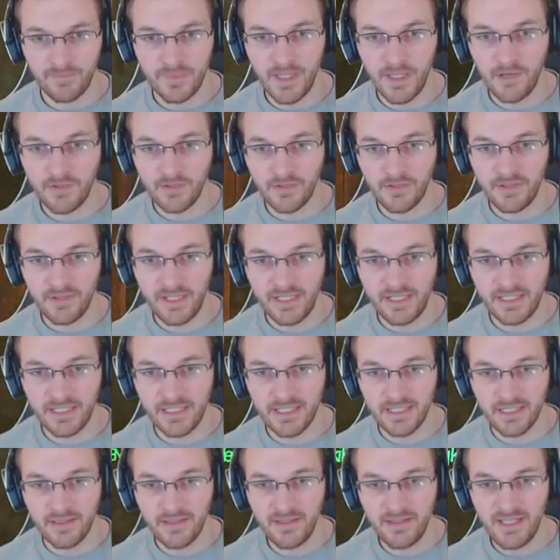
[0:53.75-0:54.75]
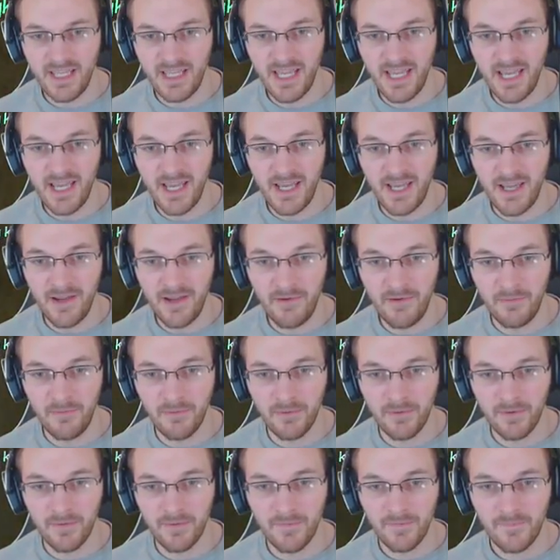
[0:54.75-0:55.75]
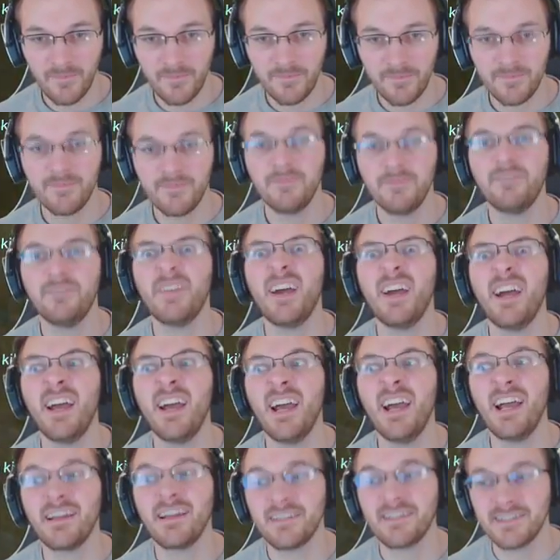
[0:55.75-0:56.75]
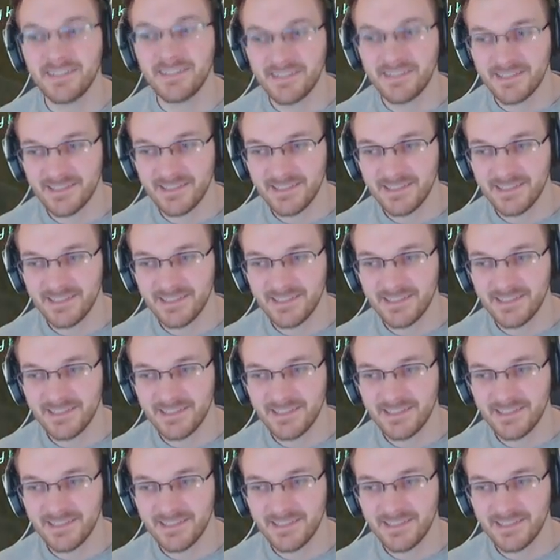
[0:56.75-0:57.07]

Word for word: No, they're nading it. No! Fuck.